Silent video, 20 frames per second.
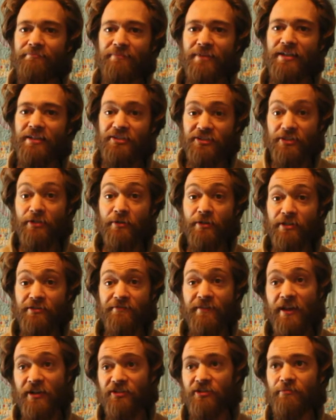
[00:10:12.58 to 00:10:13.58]
in a serious
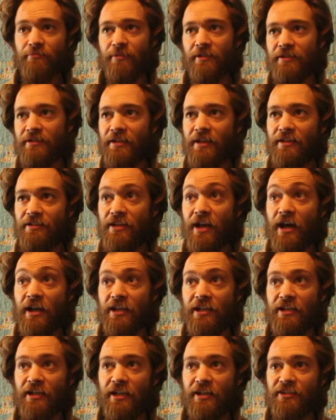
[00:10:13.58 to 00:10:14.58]
fashion, but n not
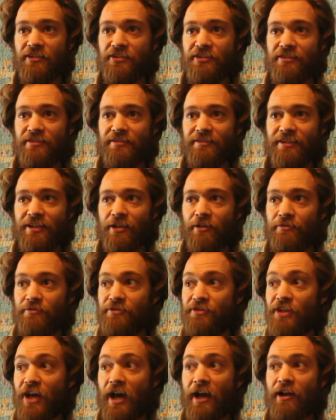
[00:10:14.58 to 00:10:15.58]
in a you know
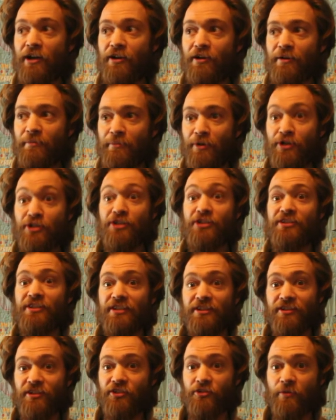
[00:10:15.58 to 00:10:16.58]
dire
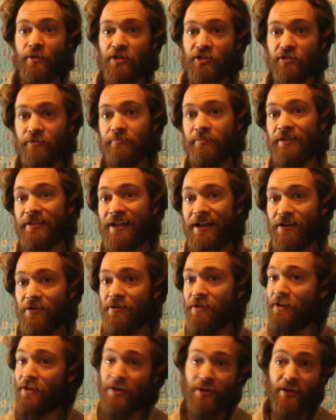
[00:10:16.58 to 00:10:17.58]
emergency situation. But
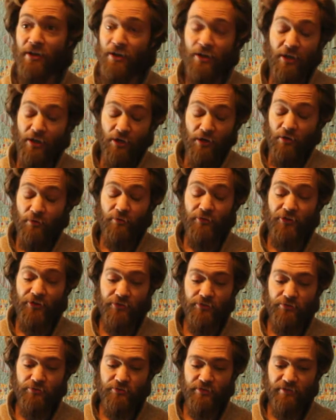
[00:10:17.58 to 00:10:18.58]
now, with the
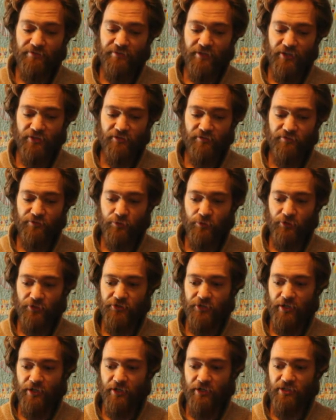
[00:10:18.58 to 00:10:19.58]
news that fossil
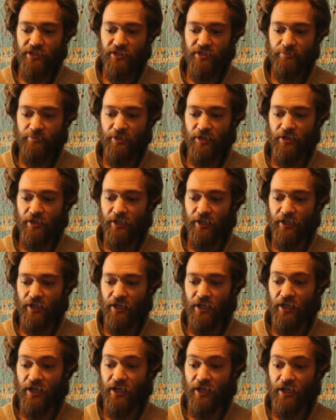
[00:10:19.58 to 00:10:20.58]
fuels are disappearing,
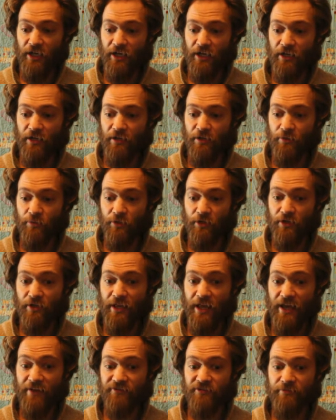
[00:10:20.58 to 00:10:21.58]
uh, we're
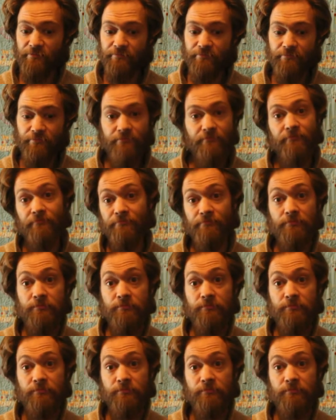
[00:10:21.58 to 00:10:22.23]
going to have to